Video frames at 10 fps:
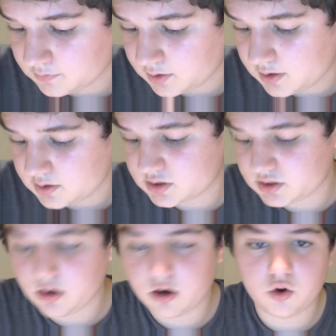
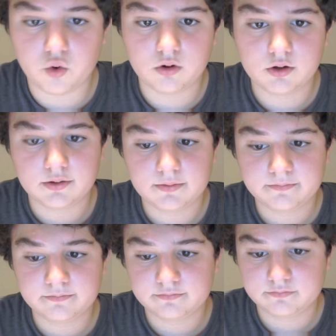So,
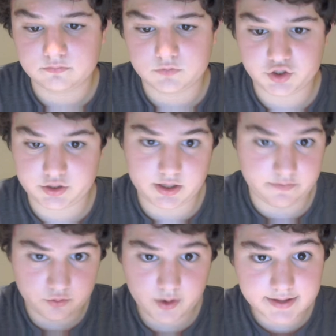just
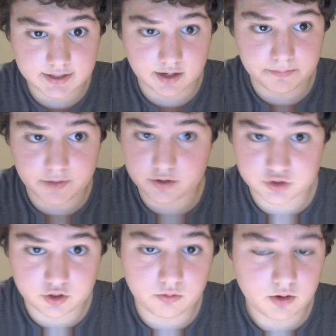giving you a heads up. There's
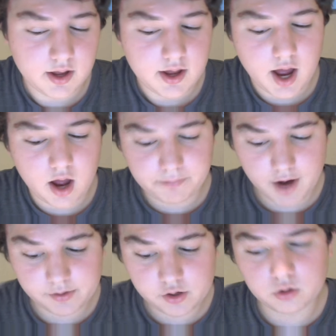no... I'll
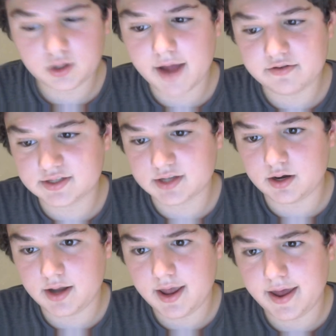probably go live
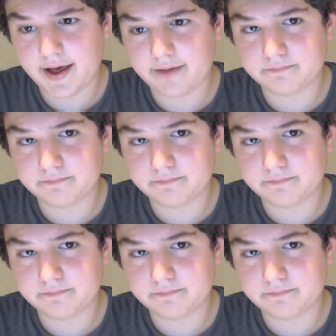Sunday at